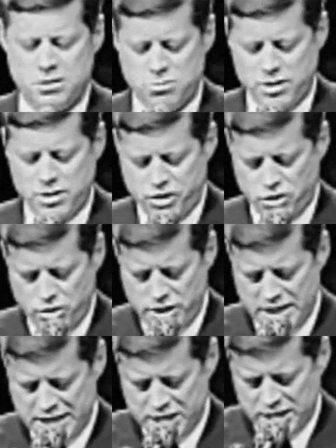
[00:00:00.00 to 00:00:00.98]
who have
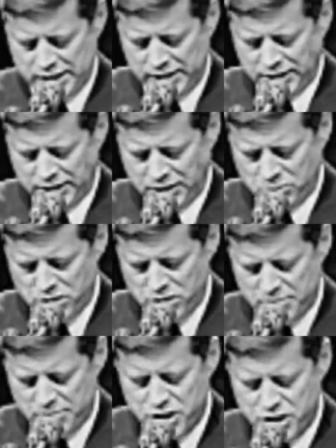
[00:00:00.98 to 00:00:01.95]
joined us will
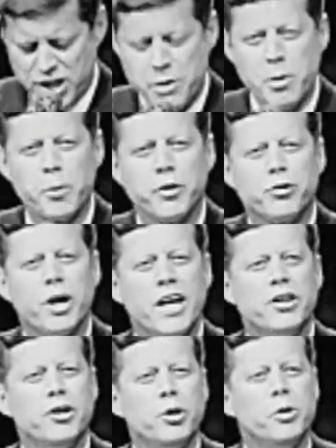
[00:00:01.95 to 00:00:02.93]
come to see what we're
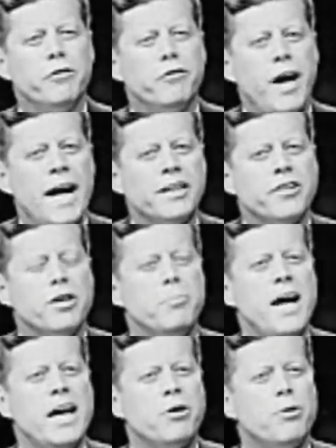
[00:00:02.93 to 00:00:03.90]
trying to do. The fact of the
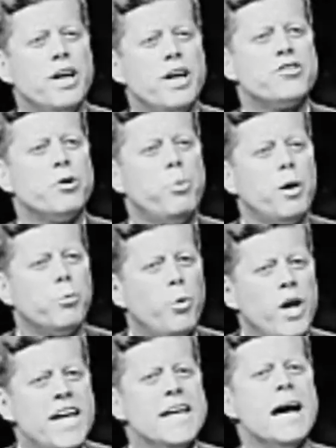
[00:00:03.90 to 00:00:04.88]
matter is that what
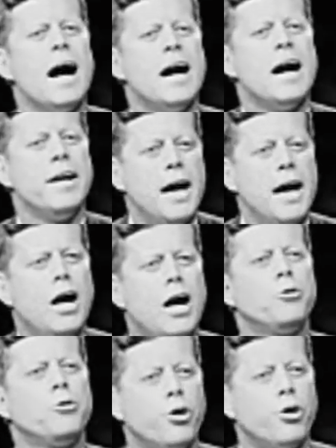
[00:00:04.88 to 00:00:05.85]
we are
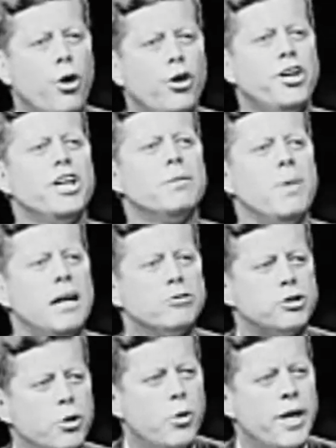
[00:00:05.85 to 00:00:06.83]
now talking
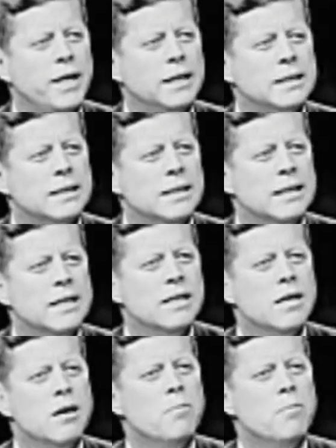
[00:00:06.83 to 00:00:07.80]
about doing,
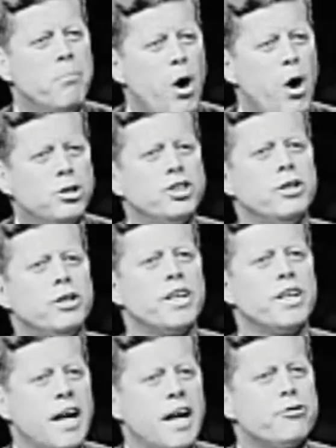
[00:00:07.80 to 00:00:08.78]
most of
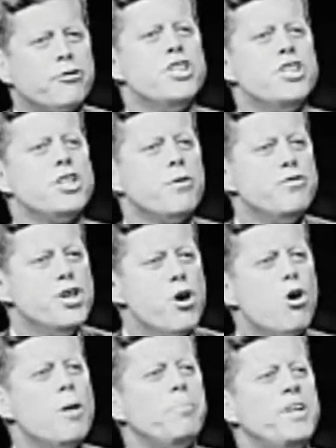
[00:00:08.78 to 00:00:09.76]
the countries of
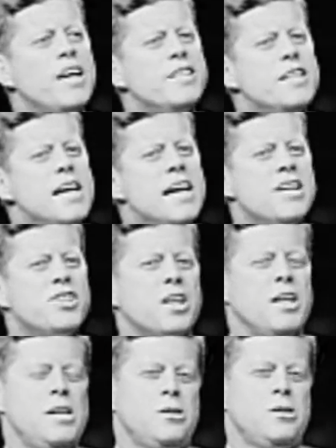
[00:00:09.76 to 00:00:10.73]
Europe did years
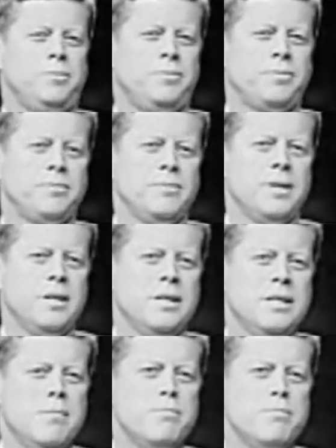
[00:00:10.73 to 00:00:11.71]
ago.
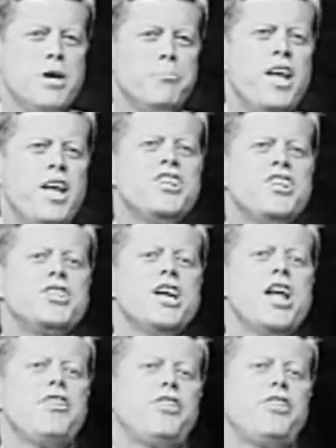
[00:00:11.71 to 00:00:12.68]
The British
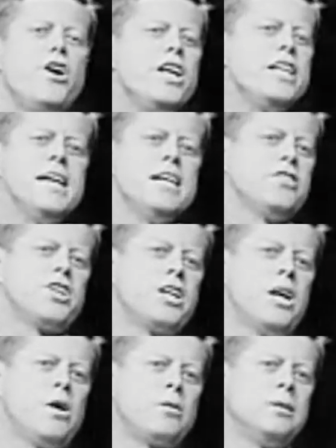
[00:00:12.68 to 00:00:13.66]
did it thirty years
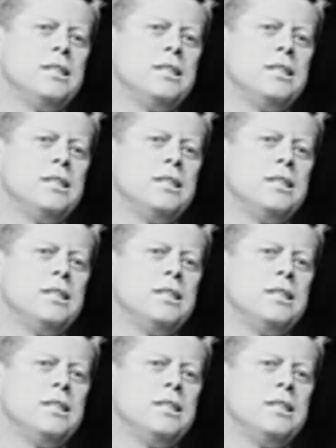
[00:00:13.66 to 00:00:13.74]
ago.